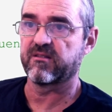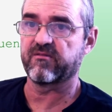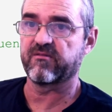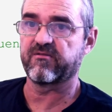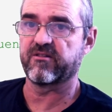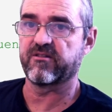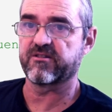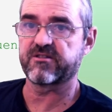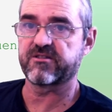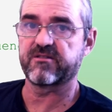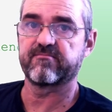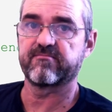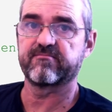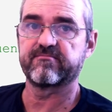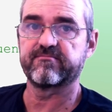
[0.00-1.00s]
the first
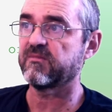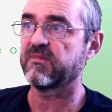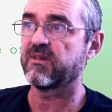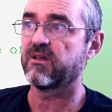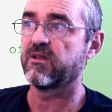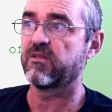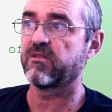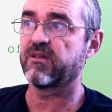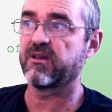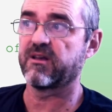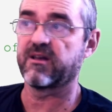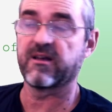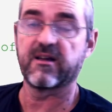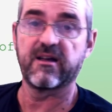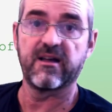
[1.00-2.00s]
thing
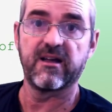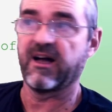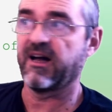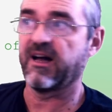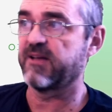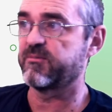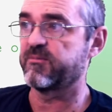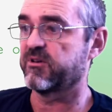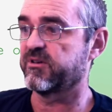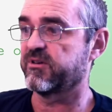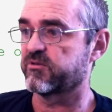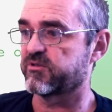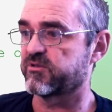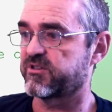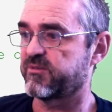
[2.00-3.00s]
I'm
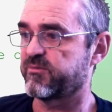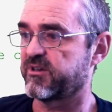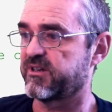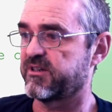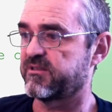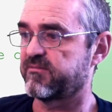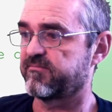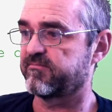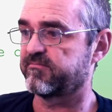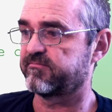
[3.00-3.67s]
going to simulate